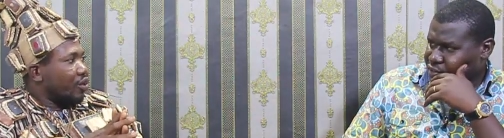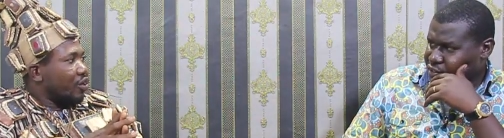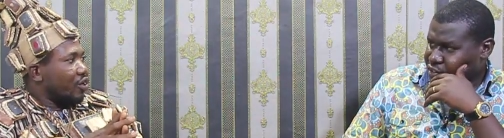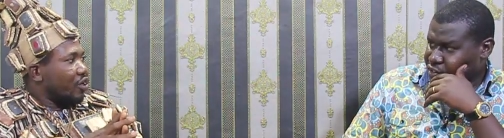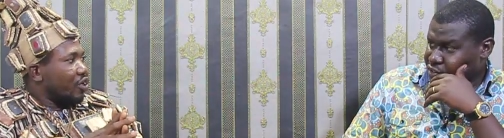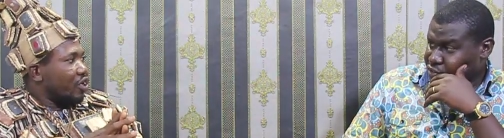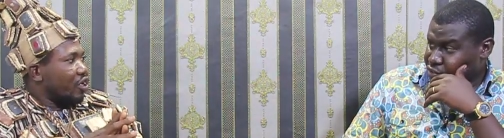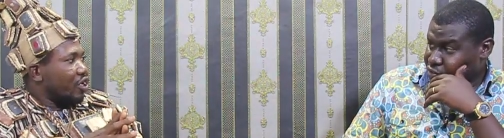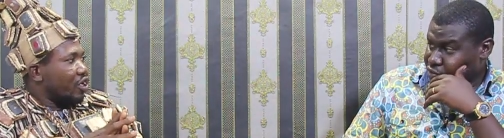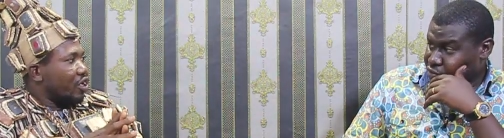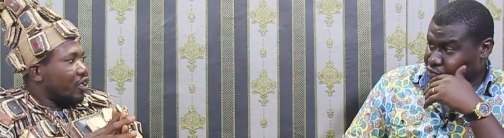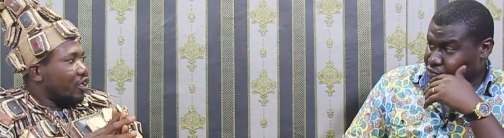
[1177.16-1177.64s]

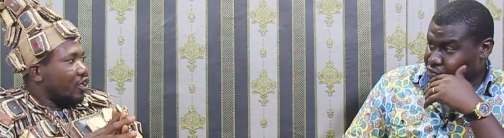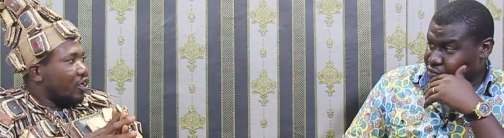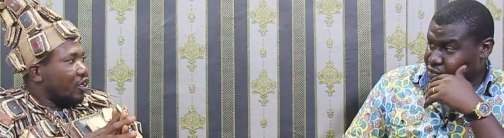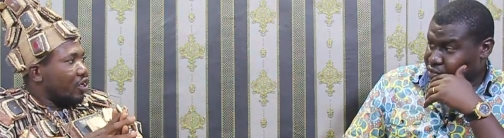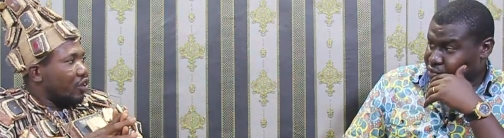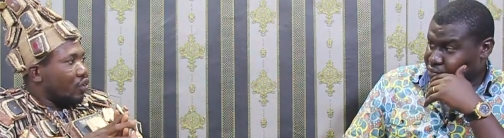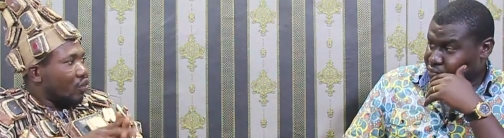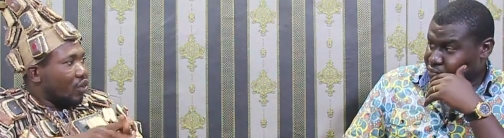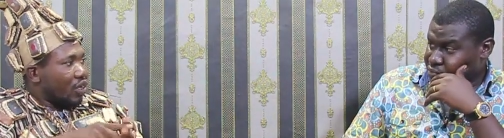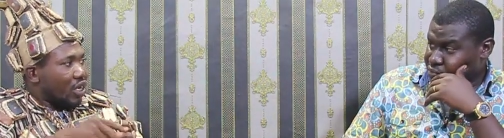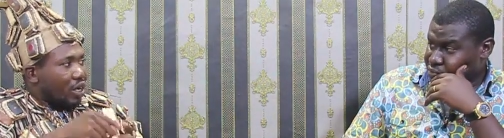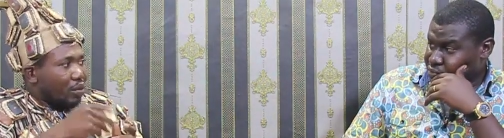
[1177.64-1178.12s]
Speaker 1: in your
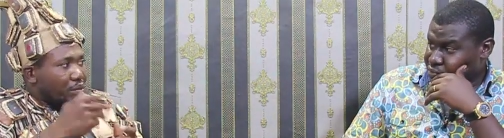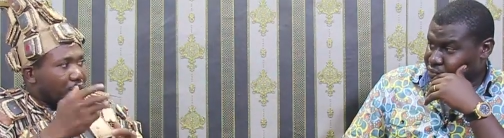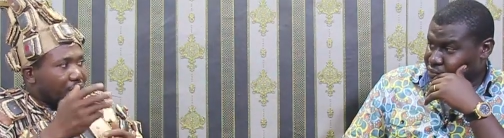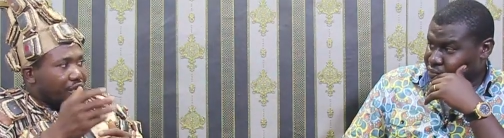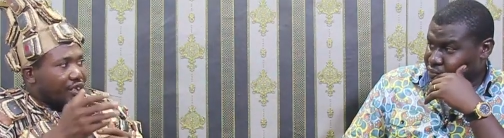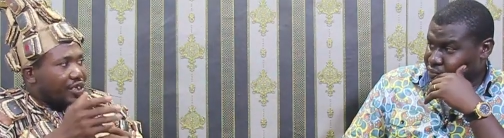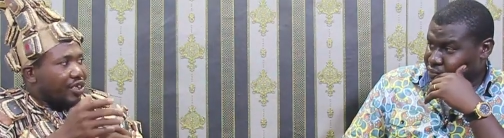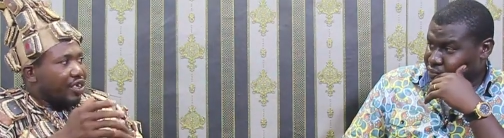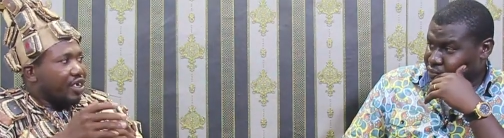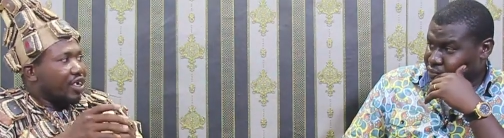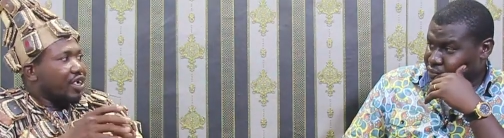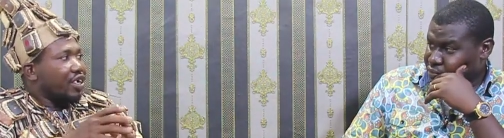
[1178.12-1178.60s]
dream you can
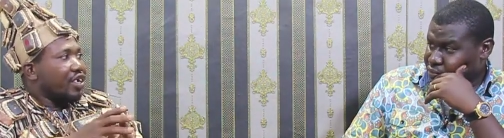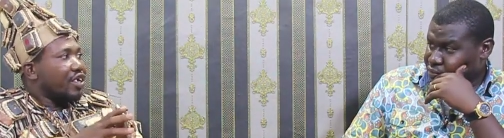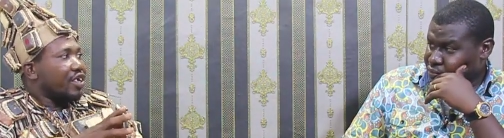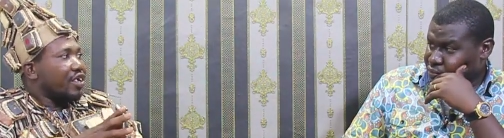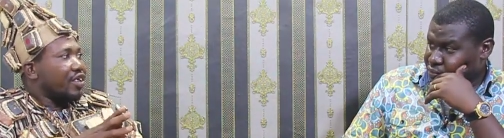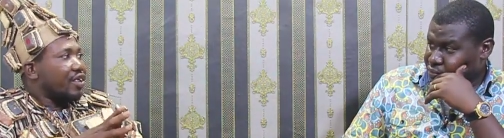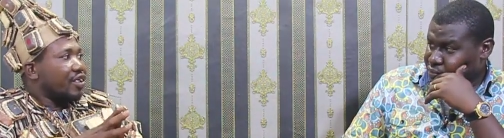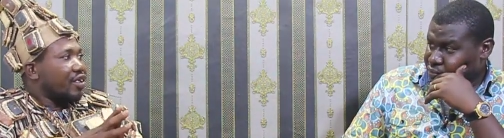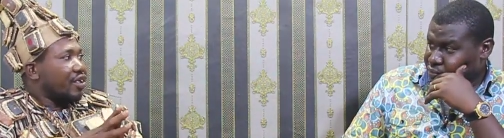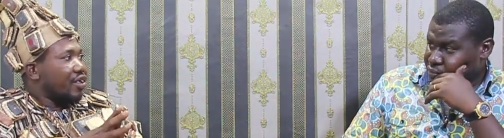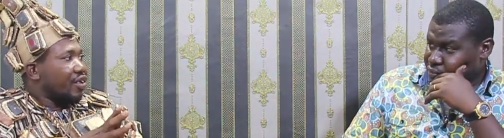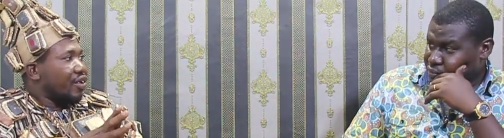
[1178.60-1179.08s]
be seeing
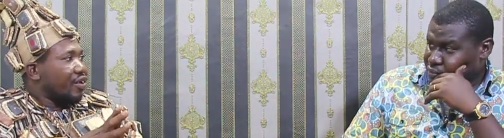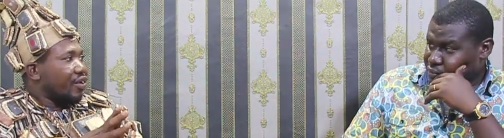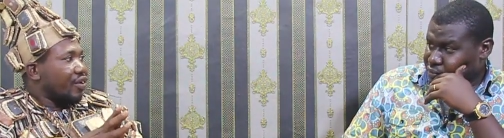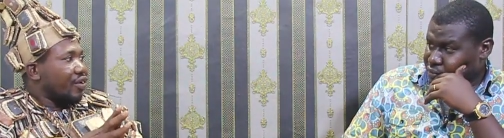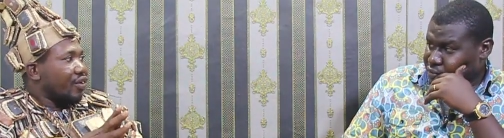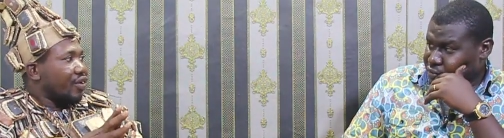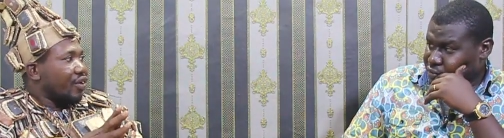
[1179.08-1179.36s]
it.